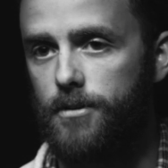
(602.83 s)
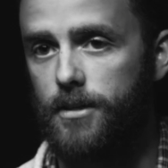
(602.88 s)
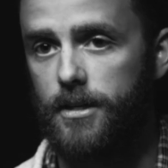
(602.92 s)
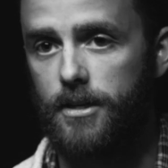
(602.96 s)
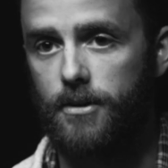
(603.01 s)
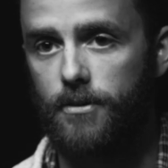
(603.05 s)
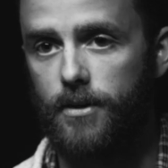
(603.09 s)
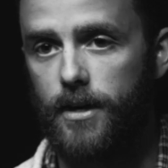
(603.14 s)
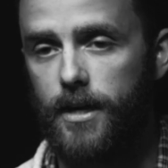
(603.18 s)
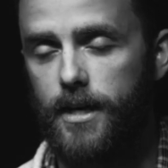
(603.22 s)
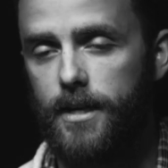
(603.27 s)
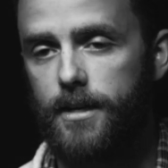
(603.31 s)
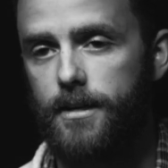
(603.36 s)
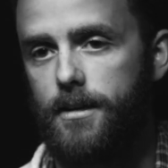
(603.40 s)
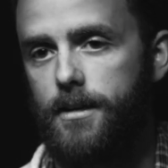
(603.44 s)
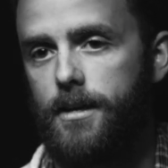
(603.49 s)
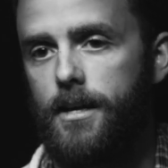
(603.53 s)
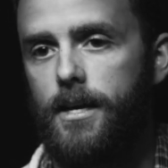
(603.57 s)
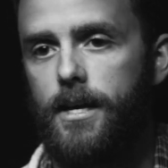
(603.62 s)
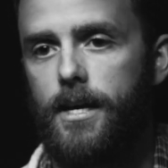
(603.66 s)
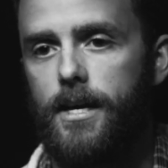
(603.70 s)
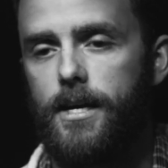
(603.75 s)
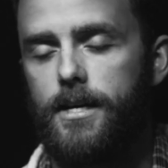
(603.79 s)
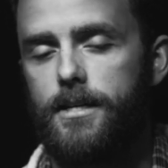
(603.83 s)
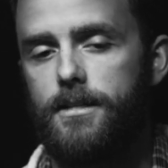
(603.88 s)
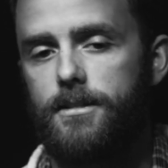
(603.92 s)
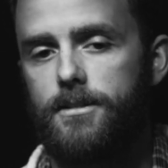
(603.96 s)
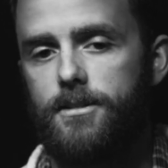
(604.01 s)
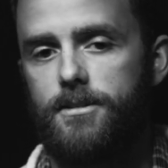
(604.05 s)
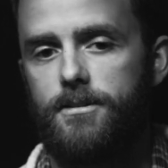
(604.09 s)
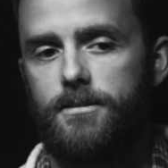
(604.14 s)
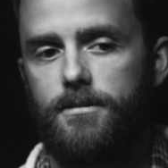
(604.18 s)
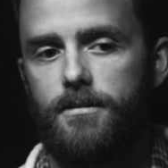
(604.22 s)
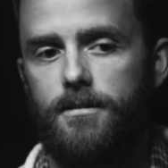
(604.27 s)
really great.
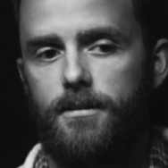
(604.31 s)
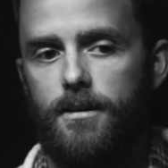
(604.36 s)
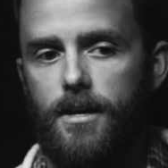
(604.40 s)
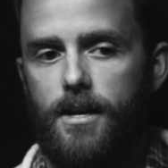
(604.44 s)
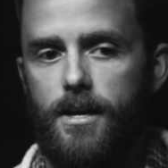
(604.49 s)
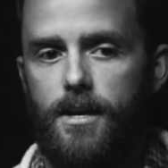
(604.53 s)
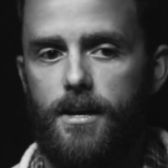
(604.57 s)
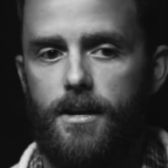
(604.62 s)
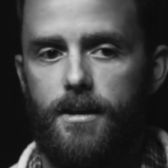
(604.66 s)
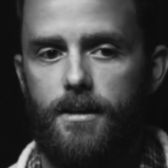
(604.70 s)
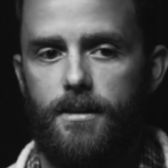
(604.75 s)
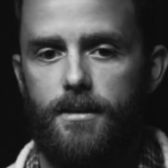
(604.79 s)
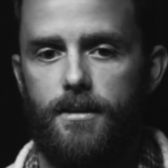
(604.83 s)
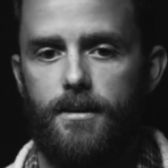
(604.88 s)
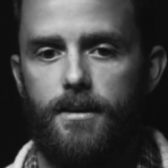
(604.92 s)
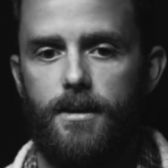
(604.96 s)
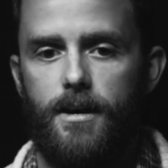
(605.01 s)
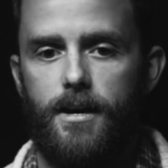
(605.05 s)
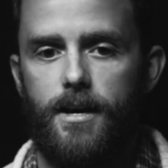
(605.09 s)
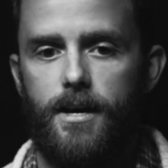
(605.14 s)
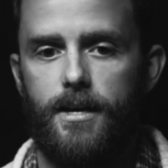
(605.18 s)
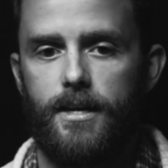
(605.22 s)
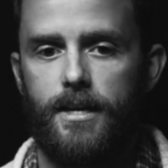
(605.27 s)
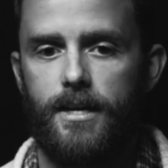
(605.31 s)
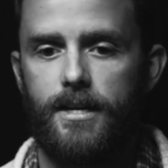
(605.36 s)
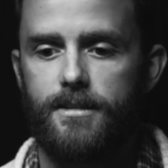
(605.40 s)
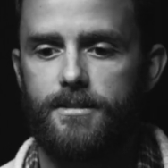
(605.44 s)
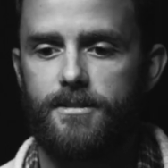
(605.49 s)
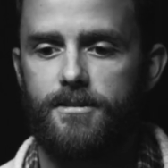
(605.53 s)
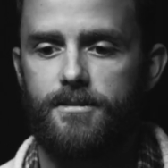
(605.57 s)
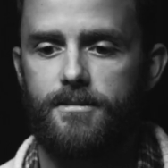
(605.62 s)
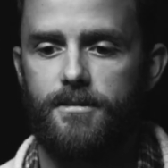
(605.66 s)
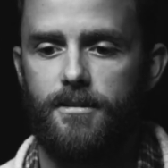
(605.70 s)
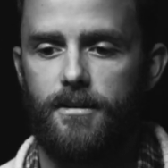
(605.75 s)
And I
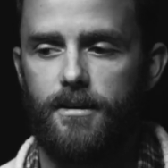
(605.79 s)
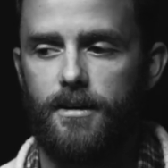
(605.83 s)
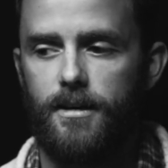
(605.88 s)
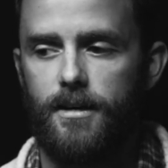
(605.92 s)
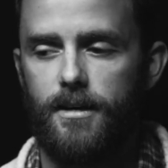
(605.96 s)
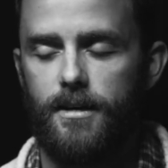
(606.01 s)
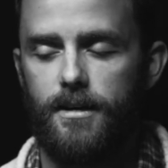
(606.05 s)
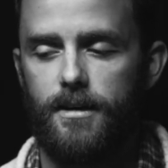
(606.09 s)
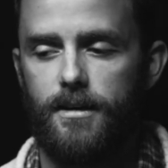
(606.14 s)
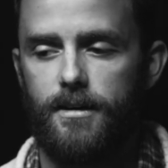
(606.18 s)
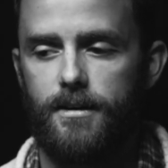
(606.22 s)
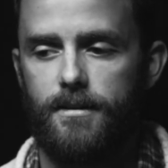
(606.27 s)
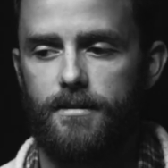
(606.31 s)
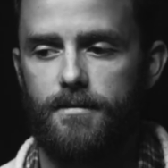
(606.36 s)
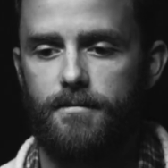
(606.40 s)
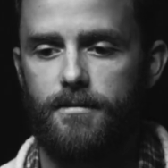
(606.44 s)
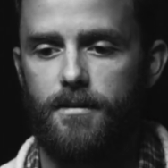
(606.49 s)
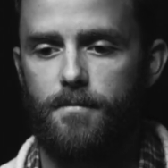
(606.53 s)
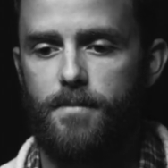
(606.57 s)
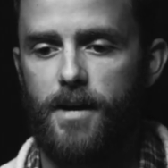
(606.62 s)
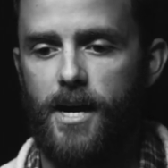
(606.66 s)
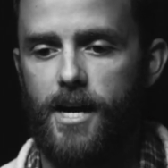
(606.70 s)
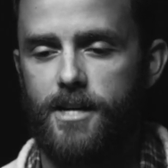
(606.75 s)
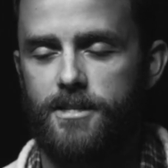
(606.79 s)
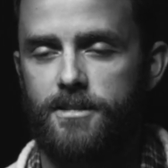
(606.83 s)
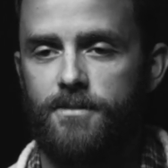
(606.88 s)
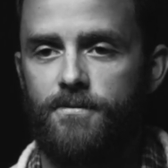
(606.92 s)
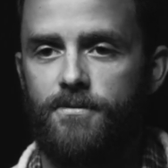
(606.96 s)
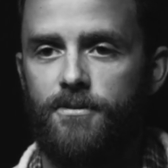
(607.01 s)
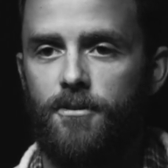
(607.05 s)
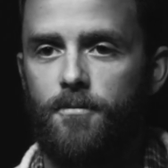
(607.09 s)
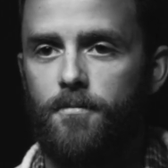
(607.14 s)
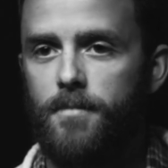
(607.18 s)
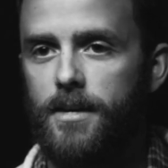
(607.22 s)
guess the
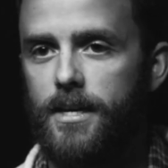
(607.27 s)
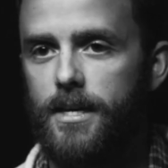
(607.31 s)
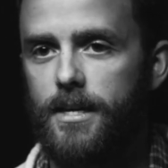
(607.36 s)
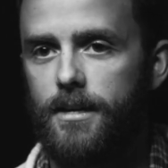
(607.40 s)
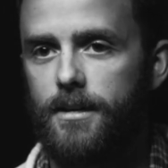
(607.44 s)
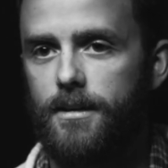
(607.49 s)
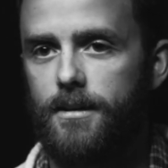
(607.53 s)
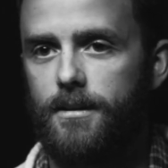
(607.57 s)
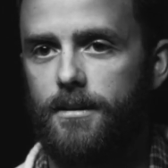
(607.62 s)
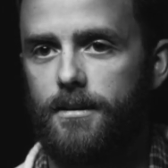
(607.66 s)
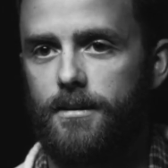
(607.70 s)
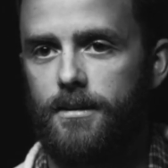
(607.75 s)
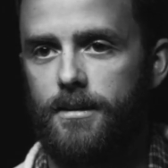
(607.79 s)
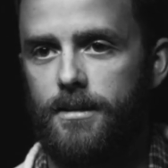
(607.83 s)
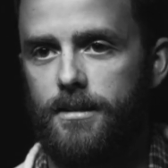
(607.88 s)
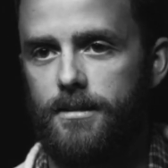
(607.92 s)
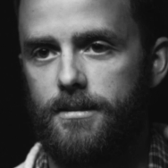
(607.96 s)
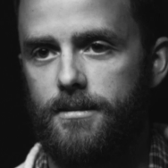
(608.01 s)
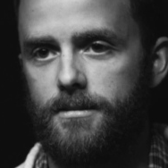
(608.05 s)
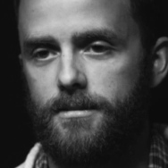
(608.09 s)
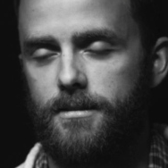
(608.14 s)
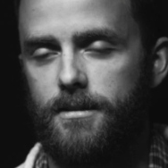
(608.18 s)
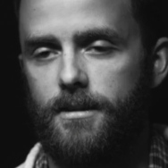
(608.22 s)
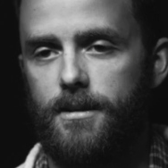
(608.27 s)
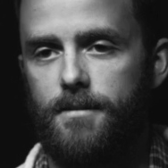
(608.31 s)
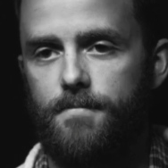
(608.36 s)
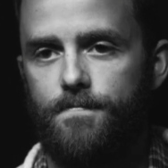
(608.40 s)
passion for me is,